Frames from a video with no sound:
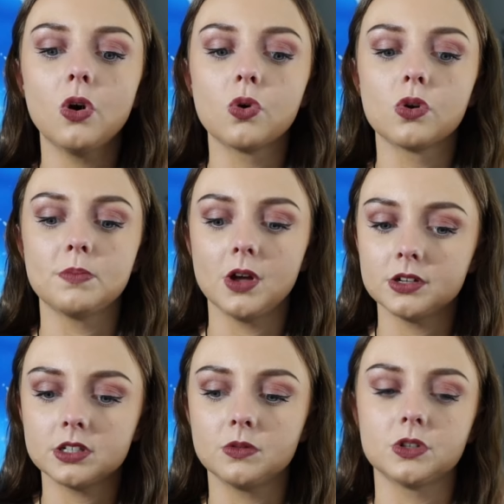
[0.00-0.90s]
or a
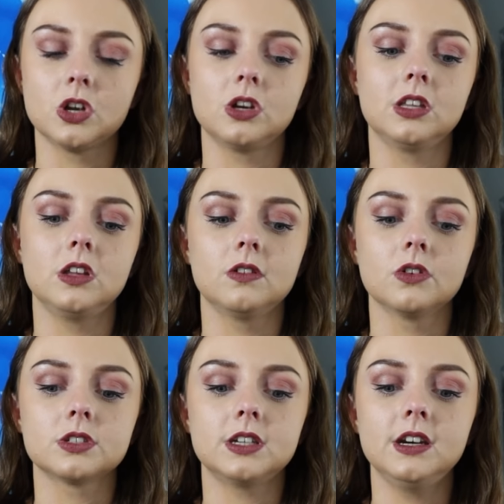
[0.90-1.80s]
person returning that you've
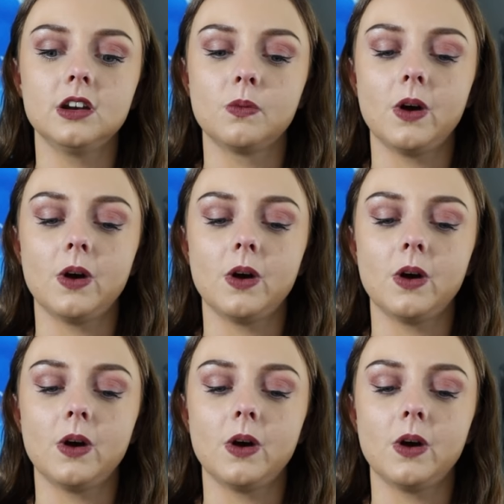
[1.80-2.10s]
not seen in a